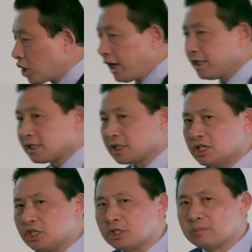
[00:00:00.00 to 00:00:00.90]
Chinese
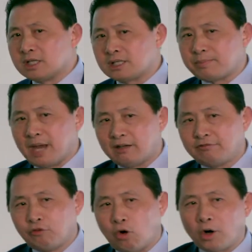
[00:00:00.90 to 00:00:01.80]
consumers spend
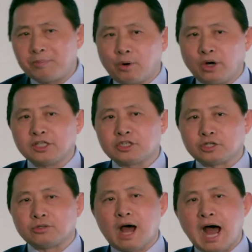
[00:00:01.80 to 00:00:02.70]

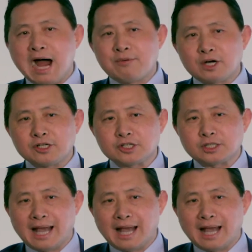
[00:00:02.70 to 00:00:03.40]
4.2 hours